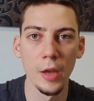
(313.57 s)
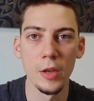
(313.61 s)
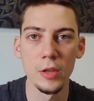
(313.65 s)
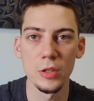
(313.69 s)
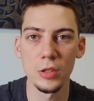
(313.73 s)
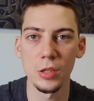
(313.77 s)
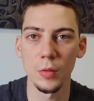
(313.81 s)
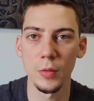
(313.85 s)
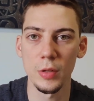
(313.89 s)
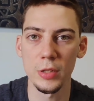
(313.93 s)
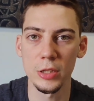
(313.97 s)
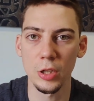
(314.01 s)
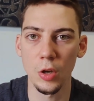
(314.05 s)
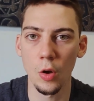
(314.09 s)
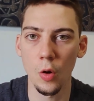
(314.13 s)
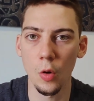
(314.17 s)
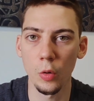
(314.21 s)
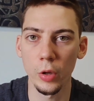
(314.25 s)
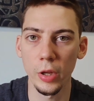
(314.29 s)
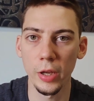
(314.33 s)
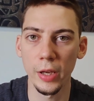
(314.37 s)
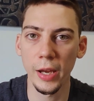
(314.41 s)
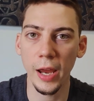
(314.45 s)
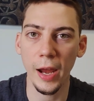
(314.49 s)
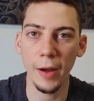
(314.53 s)
So I was
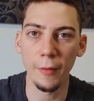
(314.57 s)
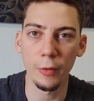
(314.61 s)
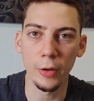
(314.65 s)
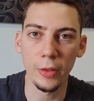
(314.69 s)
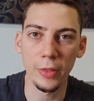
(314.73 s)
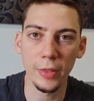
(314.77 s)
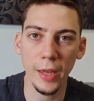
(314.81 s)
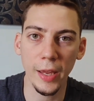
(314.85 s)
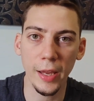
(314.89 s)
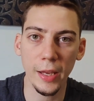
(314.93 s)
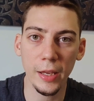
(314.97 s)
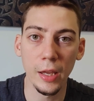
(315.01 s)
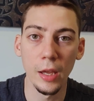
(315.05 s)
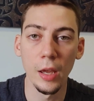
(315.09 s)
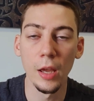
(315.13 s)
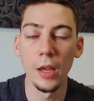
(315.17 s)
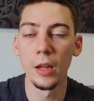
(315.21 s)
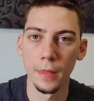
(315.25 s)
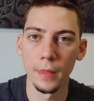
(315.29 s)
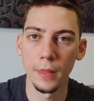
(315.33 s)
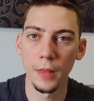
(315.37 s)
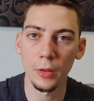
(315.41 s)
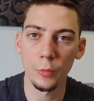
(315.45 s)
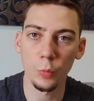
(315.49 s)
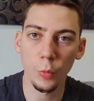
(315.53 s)
coding every day,
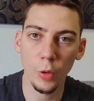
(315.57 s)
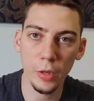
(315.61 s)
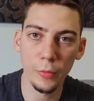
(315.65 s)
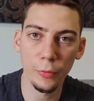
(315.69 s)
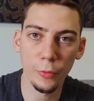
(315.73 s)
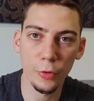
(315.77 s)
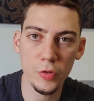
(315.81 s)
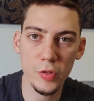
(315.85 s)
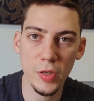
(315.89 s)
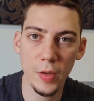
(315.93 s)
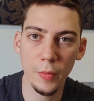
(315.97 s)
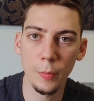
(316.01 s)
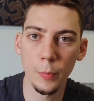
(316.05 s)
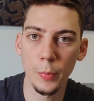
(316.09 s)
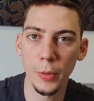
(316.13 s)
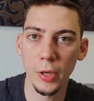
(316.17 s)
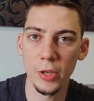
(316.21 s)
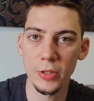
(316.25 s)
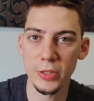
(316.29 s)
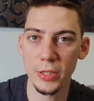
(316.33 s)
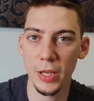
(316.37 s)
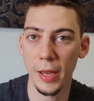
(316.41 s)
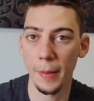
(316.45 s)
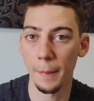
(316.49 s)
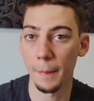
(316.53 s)
not twenty-four seven
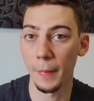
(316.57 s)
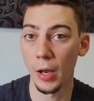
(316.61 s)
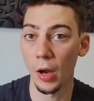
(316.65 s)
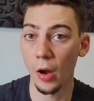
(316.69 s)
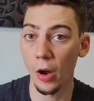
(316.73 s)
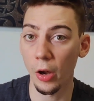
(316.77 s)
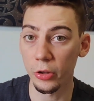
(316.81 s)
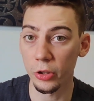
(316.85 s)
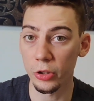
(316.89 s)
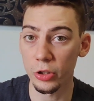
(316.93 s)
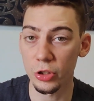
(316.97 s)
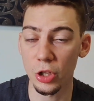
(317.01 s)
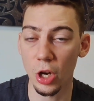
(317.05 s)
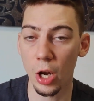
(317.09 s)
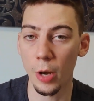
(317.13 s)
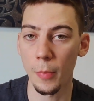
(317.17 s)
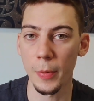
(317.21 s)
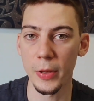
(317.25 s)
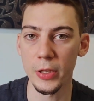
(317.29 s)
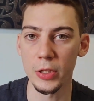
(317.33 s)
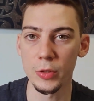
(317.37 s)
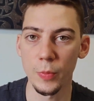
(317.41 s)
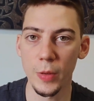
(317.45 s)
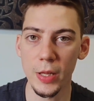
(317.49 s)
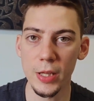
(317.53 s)
because I had my other job
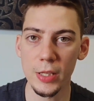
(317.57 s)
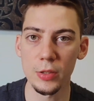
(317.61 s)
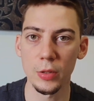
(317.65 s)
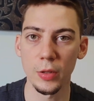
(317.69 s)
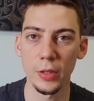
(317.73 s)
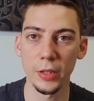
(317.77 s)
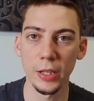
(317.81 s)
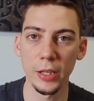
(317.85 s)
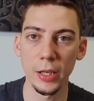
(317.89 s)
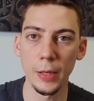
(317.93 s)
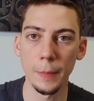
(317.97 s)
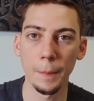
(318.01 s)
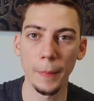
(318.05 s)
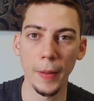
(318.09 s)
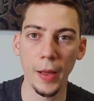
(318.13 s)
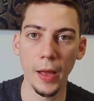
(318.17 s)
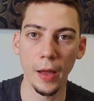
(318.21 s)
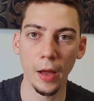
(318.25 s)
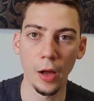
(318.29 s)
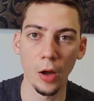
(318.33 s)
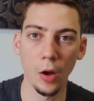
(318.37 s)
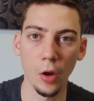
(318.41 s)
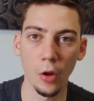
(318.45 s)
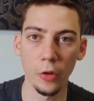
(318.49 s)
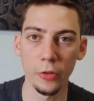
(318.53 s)
as well. So I did it by, uh,
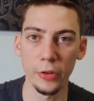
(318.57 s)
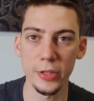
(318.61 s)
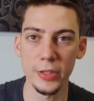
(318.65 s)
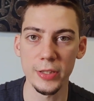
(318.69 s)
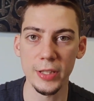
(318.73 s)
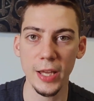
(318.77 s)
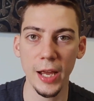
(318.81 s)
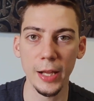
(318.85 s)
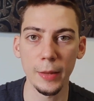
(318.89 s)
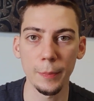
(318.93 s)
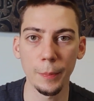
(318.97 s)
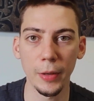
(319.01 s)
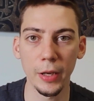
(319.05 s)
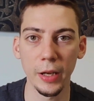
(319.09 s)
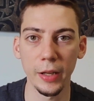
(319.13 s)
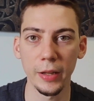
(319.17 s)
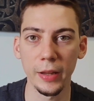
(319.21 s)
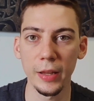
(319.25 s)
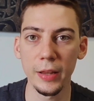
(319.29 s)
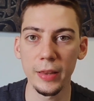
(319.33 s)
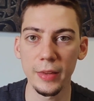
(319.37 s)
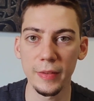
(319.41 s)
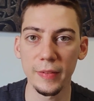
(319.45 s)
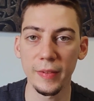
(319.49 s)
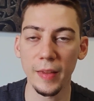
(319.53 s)
on the side, but I
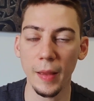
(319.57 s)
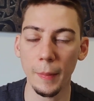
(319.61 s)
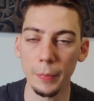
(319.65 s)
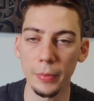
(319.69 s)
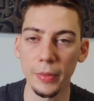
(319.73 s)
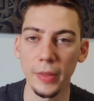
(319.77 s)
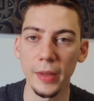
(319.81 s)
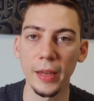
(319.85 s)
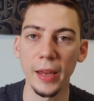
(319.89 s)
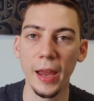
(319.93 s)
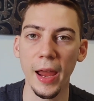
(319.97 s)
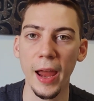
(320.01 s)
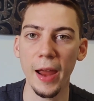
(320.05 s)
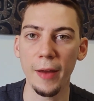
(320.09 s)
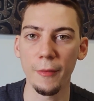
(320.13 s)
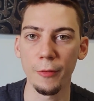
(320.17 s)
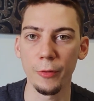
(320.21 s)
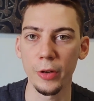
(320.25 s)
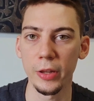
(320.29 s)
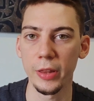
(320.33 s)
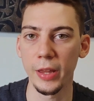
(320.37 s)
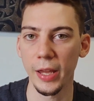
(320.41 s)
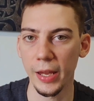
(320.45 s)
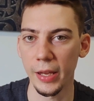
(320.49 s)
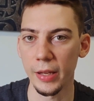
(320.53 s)
did something
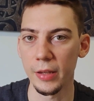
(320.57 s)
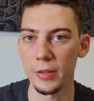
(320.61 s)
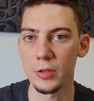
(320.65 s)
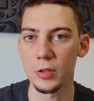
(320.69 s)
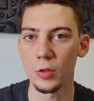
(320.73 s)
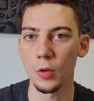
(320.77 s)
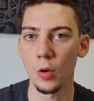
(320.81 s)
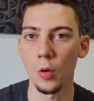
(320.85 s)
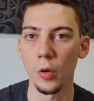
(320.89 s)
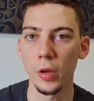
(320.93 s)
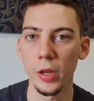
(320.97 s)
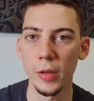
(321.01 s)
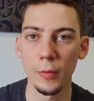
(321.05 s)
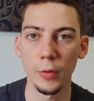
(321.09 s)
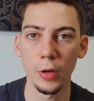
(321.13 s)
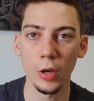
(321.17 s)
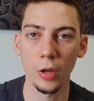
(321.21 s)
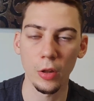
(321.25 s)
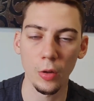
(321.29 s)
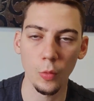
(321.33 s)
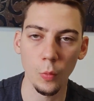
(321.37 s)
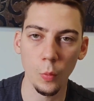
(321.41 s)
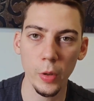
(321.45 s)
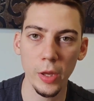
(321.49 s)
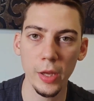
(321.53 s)
every day. So even on
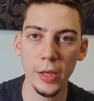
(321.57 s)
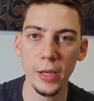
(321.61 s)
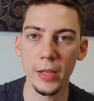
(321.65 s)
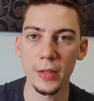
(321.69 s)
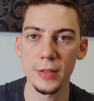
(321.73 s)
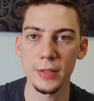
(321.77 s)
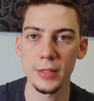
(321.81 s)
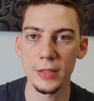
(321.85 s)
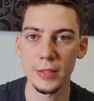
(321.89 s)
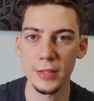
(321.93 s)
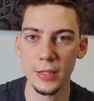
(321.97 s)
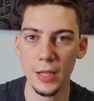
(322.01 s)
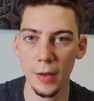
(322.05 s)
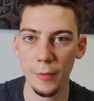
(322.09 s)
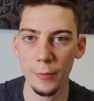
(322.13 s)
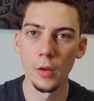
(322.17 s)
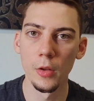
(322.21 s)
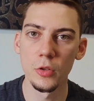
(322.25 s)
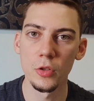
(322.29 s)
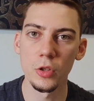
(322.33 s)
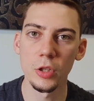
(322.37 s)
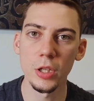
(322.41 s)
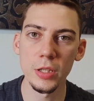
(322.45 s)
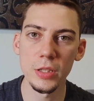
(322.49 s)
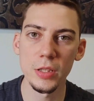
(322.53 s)
the weekends and stuff.
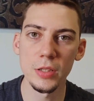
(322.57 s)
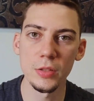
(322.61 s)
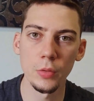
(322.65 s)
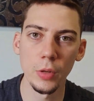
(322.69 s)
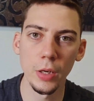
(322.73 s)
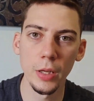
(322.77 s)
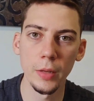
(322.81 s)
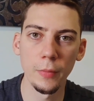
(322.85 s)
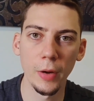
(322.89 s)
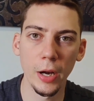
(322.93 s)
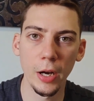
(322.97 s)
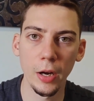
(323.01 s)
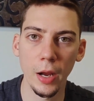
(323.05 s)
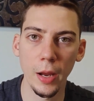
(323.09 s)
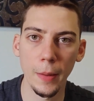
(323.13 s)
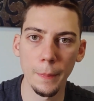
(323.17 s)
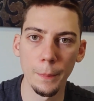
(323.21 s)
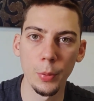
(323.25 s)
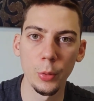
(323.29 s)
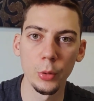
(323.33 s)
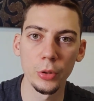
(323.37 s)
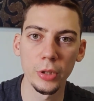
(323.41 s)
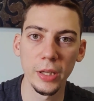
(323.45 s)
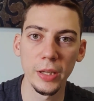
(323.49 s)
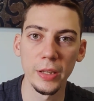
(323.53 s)
So this is really where I
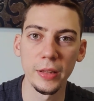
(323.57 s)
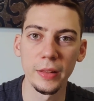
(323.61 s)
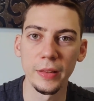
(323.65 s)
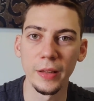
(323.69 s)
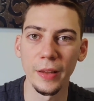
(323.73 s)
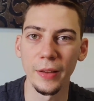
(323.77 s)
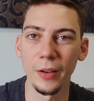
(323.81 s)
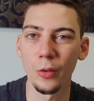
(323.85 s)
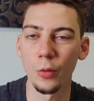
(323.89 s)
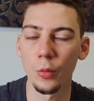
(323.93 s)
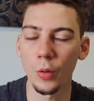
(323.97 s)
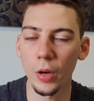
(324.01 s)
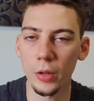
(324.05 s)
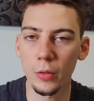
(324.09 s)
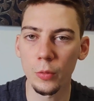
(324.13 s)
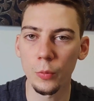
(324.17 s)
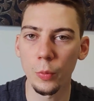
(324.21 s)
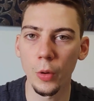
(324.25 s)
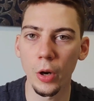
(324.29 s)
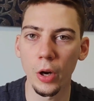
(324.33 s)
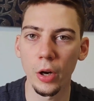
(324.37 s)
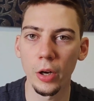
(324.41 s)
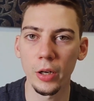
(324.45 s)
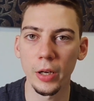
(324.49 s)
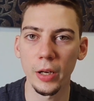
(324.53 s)
put in the grunt
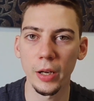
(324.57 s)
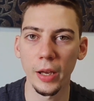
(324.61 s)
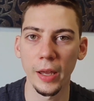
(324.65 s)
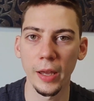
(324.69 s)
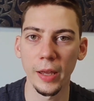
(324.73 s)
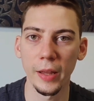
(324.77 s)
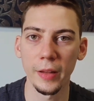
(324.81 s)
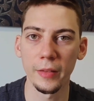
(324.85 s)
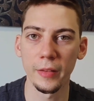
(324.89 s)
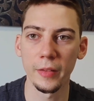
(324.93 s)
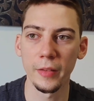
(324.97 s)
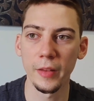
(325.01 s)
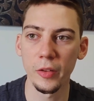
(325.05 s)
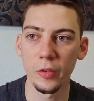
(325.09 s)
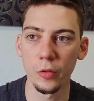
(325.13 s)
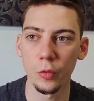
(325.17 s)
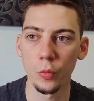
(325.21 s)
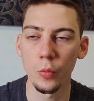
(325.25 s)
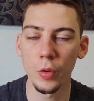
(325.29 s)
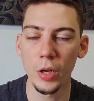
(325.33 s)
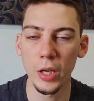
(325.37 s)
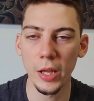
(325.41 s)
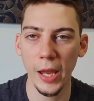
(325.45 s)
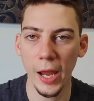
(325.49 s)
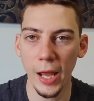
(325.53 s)
work, and this
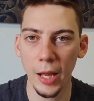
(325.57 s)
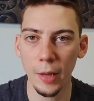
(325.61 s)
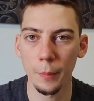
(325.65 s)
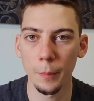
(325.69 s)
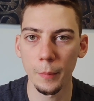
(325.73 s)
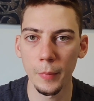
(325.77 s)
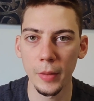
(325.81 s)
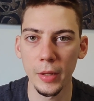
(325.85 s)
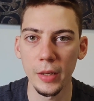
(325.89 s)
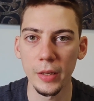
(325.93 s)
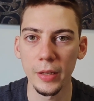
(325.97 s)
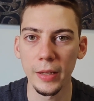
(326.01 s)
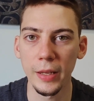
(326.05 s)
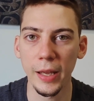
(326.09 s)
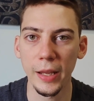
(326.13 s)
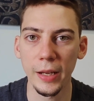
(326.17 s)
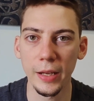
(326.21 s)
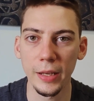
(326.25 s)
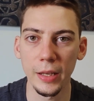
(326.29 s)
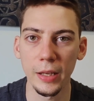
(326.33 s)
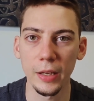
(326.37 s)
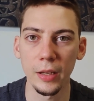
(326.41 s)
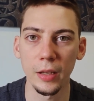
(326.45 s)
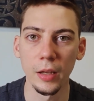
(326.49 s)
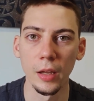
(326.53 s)
really helped me
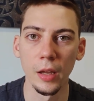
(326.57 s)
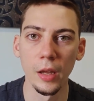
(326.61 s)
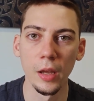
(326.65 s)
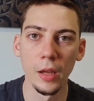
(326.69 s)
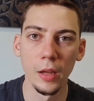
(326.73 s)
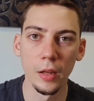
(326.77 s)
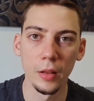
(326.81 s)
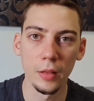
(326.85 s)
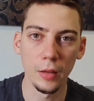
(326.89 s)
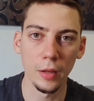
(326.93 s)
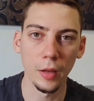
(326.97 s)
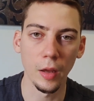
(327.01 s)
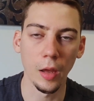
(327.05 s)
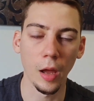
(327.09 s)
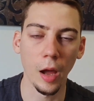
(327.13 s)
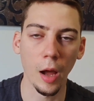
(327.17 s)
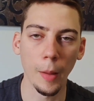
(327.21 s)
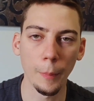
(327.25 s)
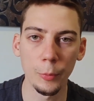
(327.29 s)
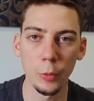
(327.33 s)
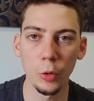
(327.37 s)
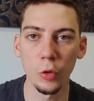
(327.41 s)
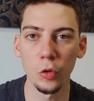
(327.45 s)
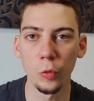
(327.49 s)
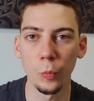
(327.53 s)
getting the
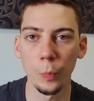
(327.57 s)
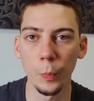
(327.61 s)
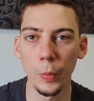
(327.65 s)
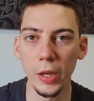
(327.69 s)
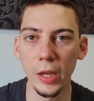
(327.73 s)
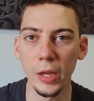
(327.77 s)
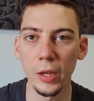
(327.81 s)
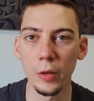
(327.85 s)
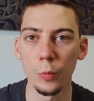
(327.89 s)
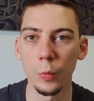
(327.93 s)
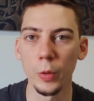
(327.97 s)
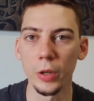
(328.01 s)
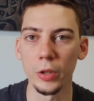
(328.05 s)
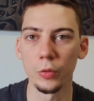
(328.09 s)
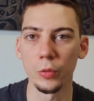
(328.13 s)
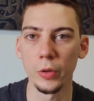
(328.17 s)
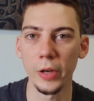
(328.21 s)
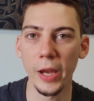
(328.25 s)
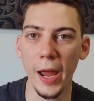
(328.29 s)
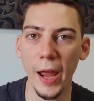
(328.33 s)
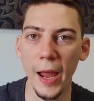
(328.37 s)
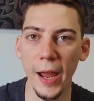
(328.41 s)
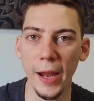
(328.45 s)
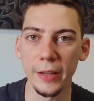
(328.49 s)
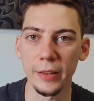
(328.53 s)
up to speed with
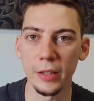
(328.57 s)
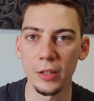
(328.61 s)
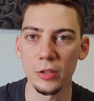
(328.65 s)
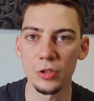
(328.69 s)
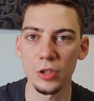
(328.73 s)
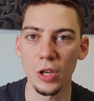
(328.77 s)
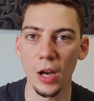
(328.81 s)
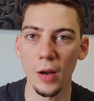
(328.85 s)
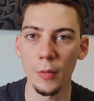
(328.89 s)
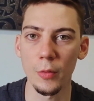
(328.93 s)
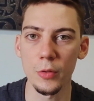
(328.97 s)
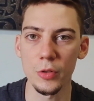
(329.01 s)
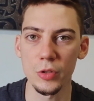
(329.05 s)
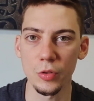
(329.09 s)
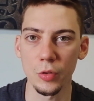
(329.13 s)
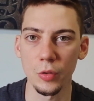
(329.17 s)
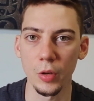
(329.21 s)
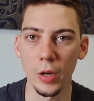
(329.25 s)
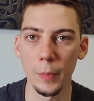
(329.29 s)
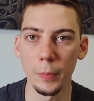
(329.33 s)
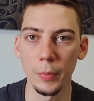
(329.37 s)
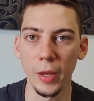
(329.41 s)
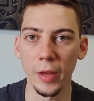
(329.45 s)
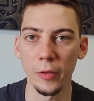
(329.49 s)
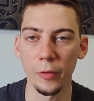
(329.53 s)
React and
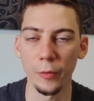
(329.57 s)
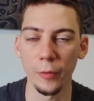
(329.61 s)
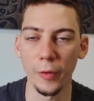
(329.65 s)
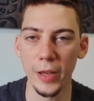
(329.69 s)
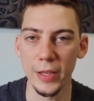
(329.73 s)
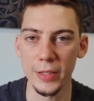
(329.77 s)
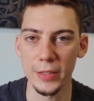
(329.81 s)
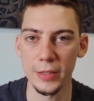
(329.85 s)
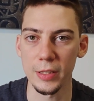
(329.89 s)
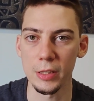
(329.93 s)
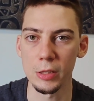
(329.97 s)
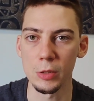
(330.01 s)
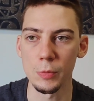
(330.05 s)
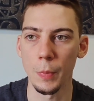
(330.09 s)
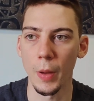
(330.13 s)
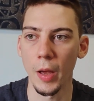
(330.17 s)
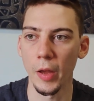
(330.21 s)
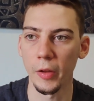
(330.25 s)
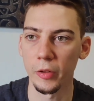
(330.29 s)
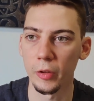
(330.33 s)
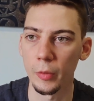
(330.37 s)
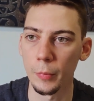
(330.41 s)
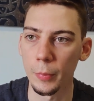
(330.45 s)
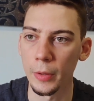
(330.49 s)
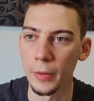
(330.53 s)
JavaScript as fast as
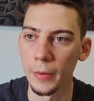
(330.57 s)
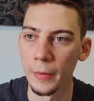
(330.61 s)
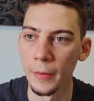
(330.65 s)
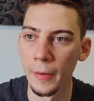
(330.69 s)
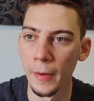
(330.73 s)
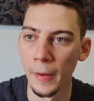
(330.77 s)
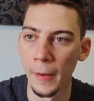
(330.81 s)
possible.